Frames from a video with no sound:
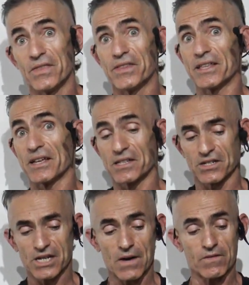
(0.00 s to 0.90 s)
that they
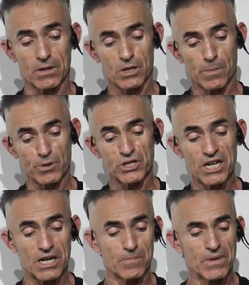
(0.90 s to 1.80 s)
discovered. To
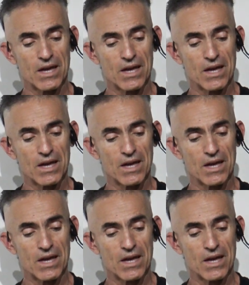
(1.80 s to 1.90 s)
proceed,